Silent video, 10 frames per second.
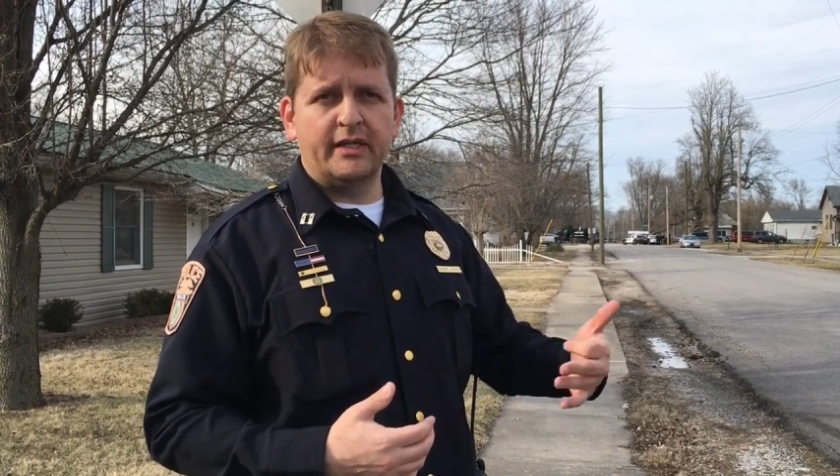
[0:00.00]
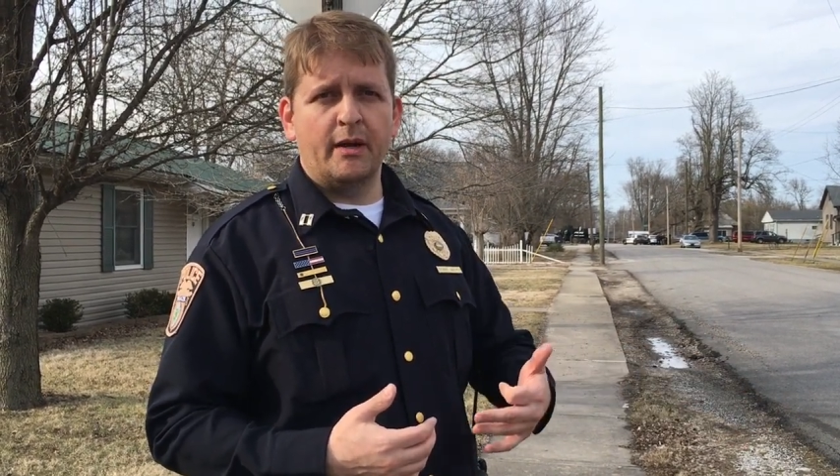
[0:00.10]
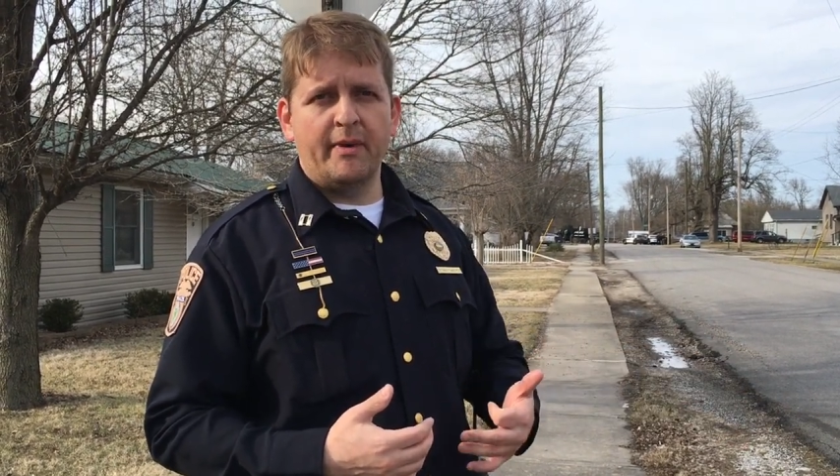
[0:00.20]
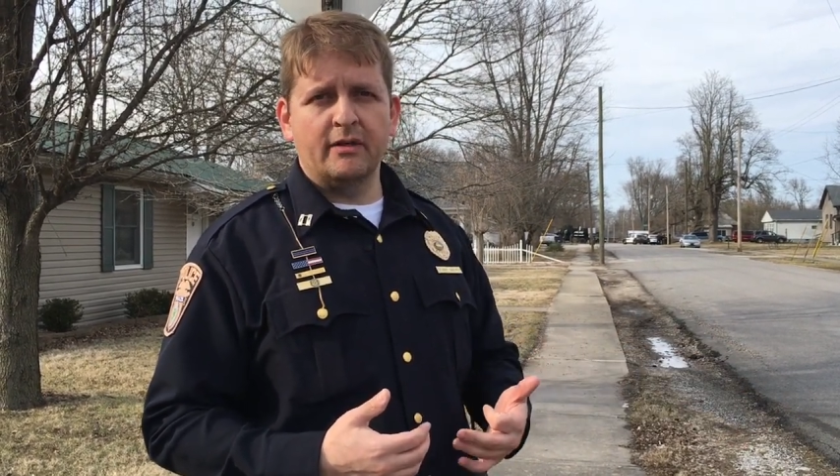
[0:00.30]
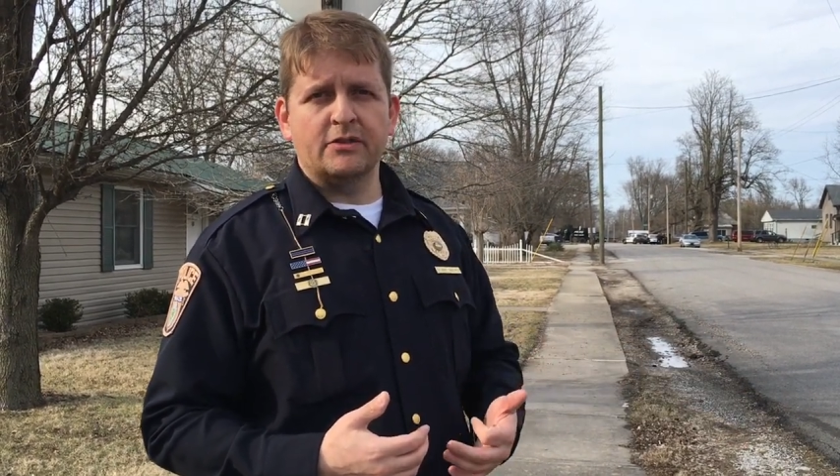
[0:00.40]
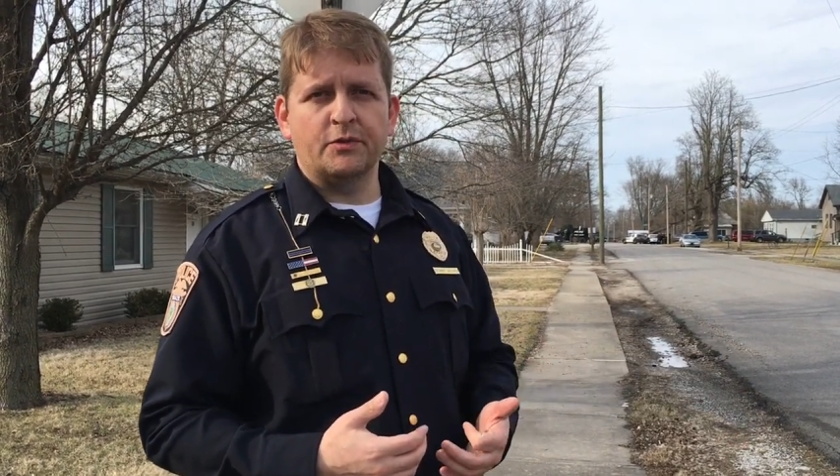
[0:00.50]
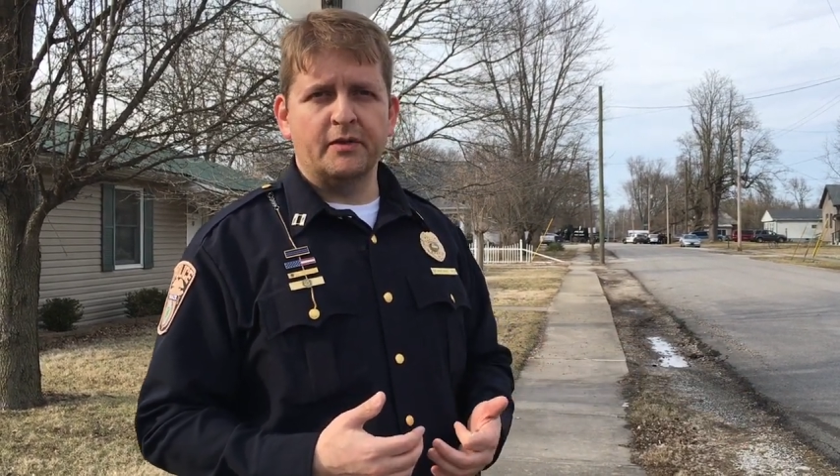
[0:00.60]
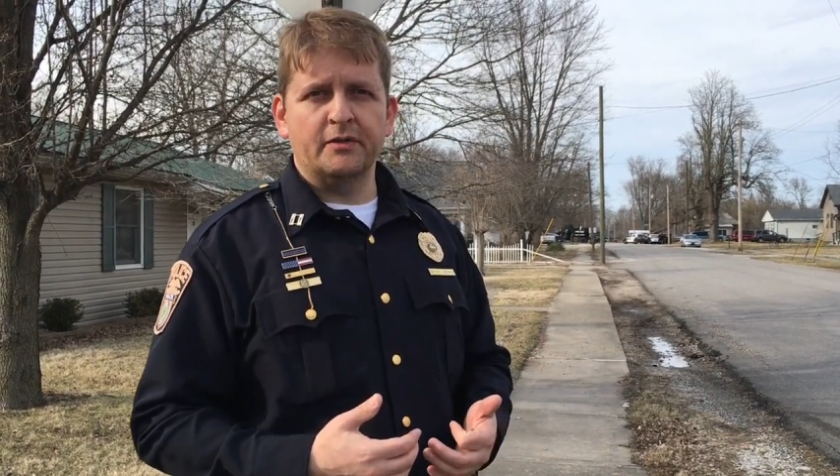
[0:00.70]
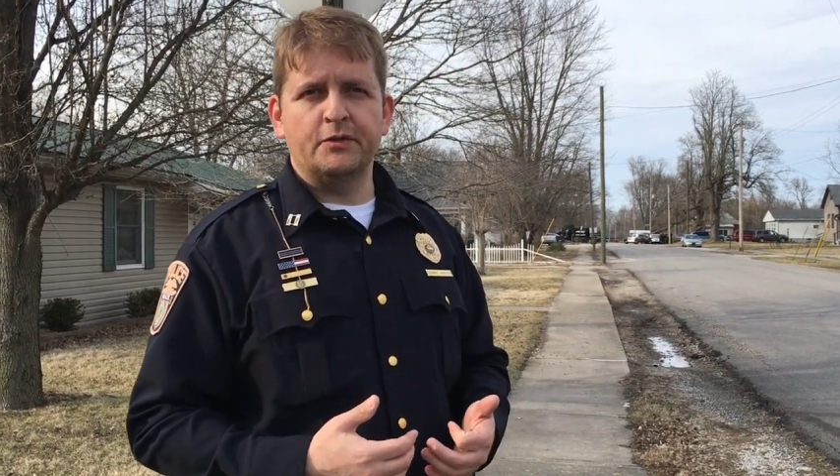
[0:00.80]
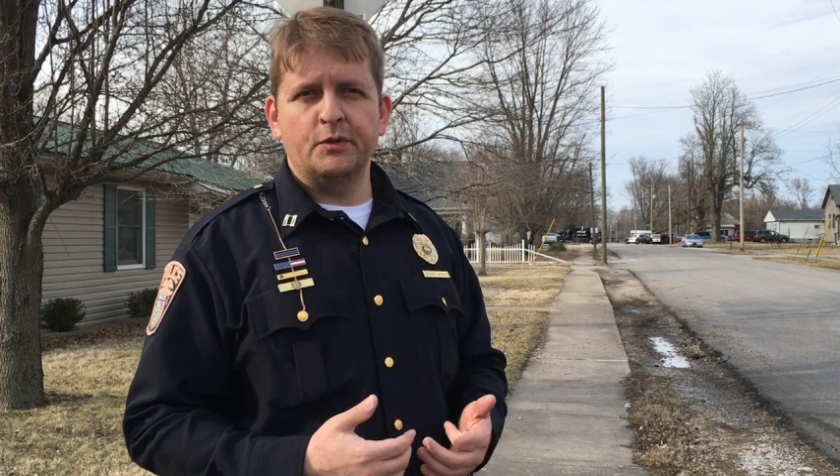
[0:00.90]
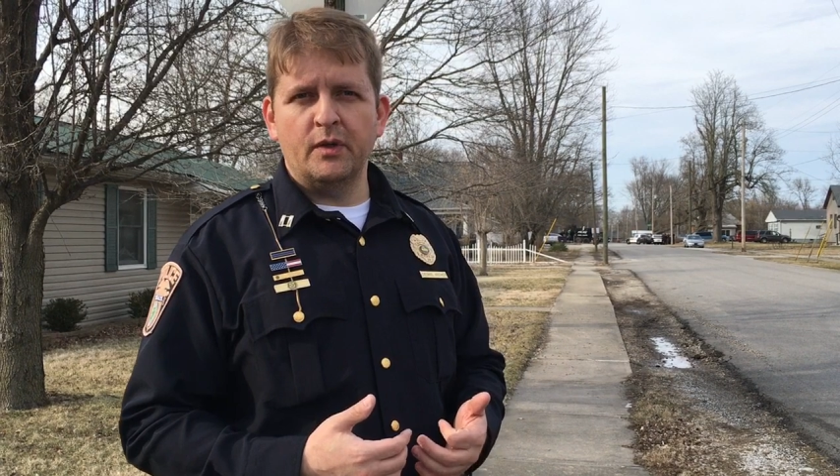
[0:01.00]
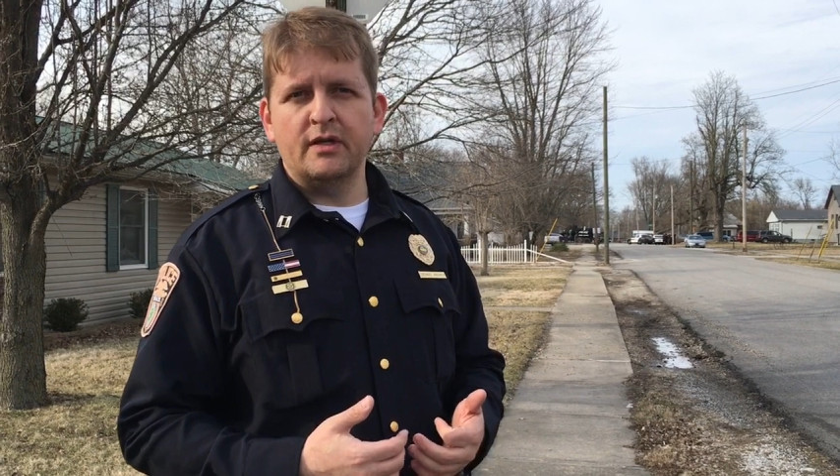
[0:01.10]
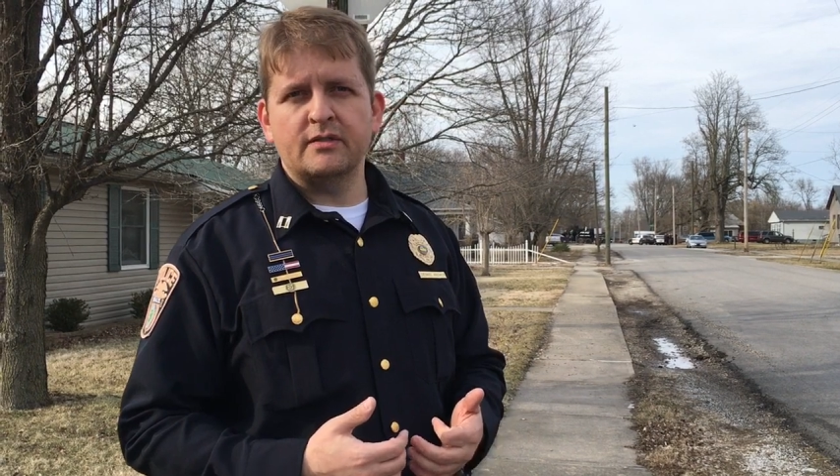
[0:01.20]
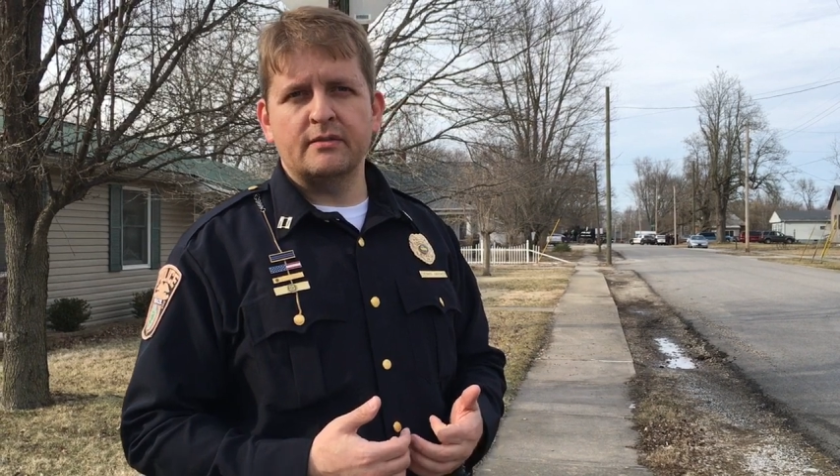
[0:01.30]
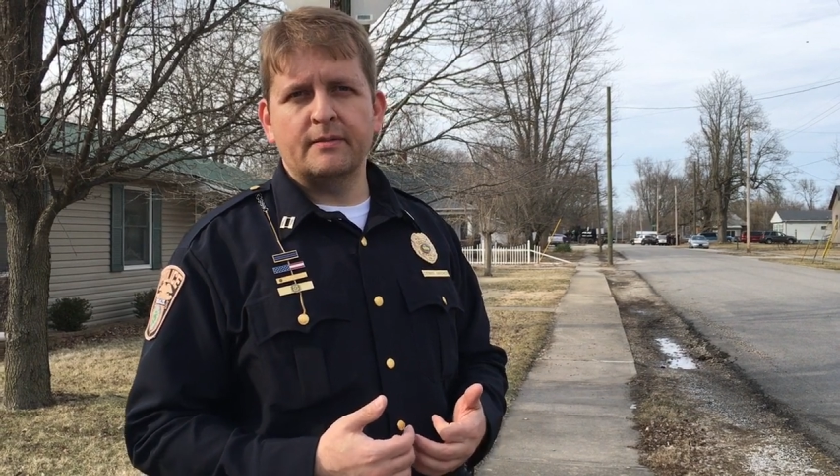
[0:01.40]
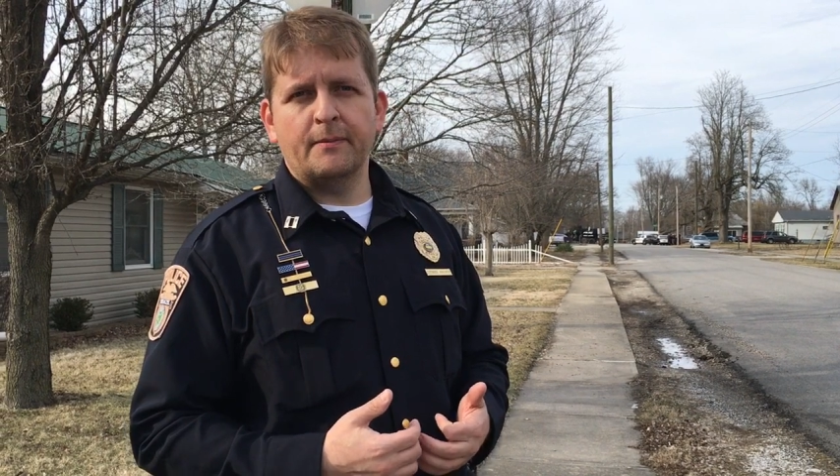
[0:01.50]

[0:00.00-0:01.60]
did come out and surrender to us.